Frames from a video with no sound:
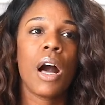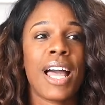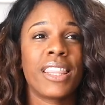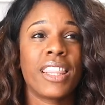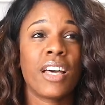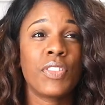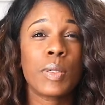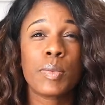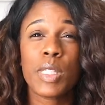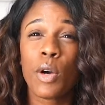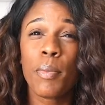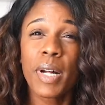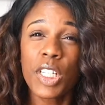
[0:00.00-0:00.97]
I love them
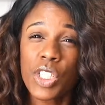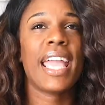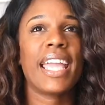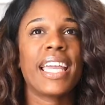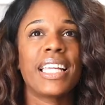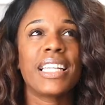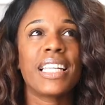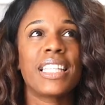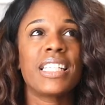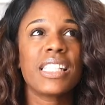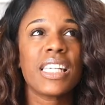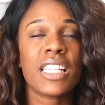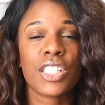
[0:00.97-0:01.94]
so much, and
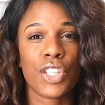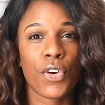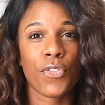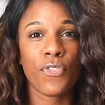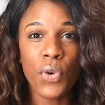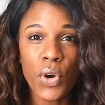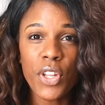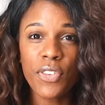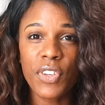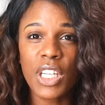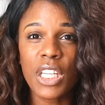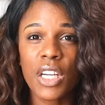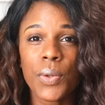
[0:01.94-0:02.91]
this is the 4th
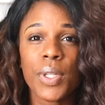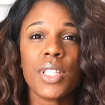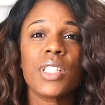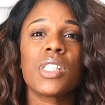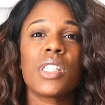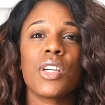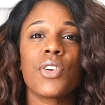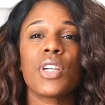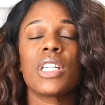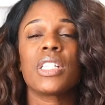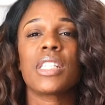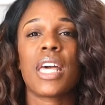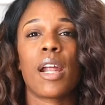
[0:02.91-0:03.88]
video in this
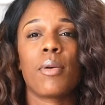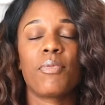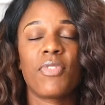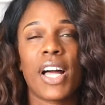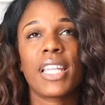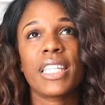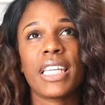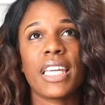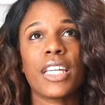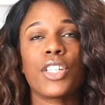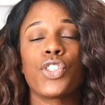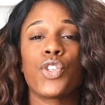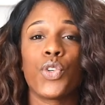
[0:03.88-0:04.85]
series, and I'm finally
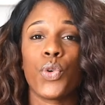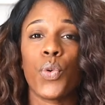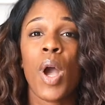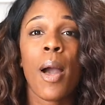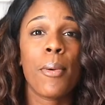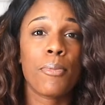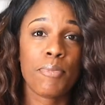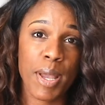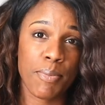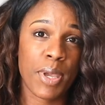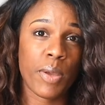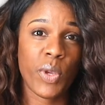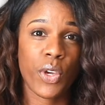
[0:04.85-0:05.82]
getting to
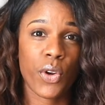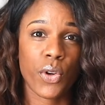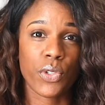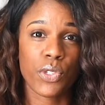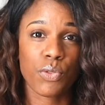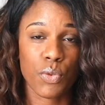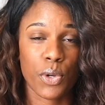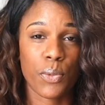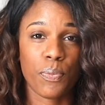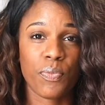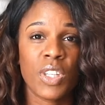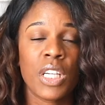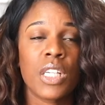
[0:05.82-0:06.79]
my baby girl's room.
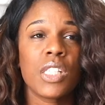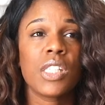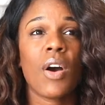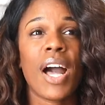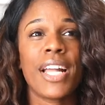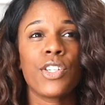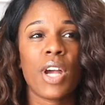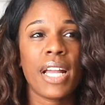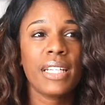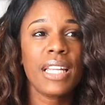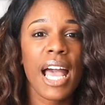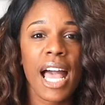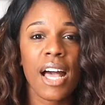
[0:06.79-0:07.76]
So I
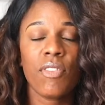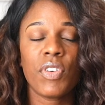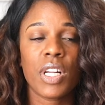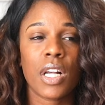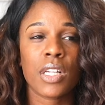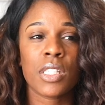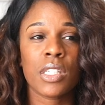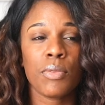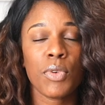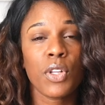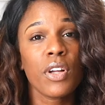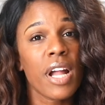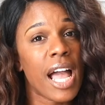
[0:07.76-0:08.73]
tried to have
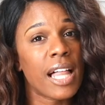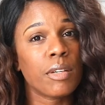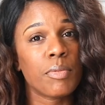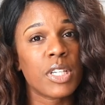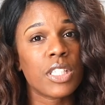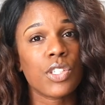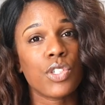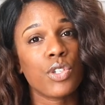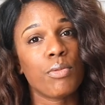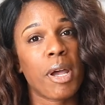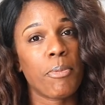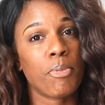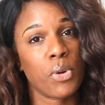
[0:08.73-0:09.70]
similar elements
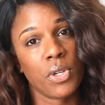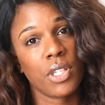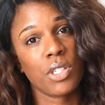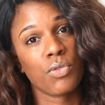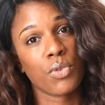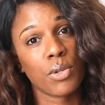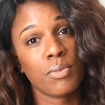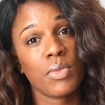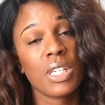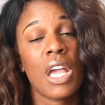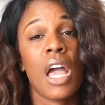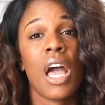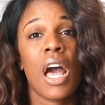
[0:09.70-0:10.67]
to my boys'
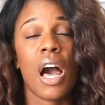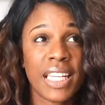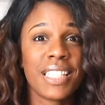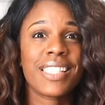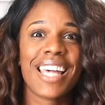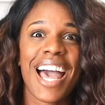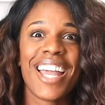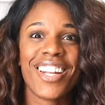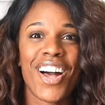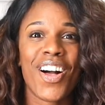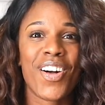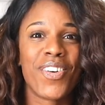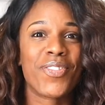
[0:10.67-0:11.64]
rooms
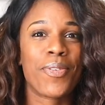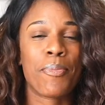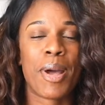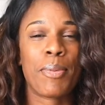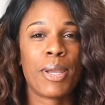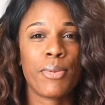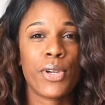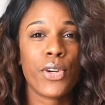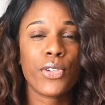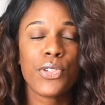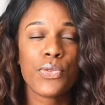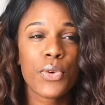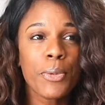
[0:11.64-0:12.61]
inside of my baby
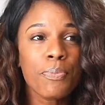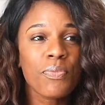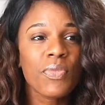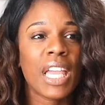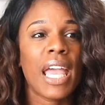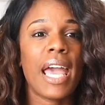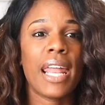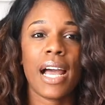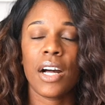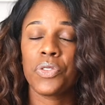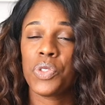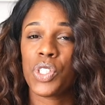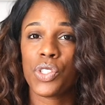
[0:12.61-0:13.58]
girl's room, and
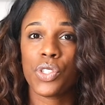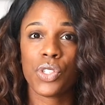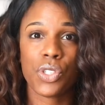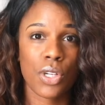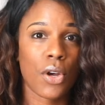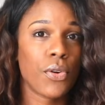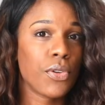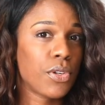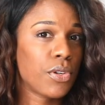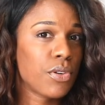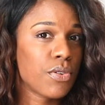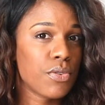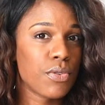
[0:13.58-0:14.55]
I'll just show
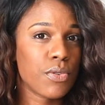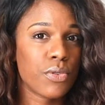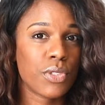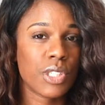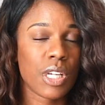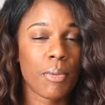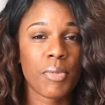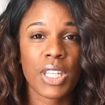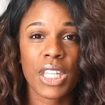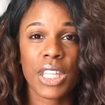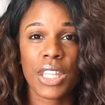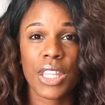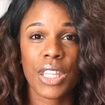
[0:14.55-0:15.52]
you some of
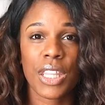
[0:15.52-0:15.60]
the